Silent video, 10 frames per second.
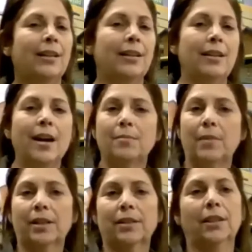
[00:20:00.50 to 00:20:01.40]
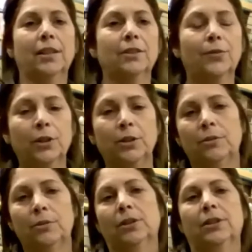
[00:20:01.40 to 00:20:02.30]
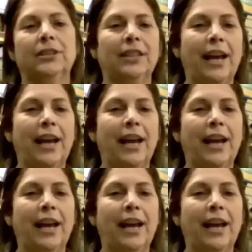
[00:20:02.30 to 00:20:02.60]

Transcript: nut mixes, fruits,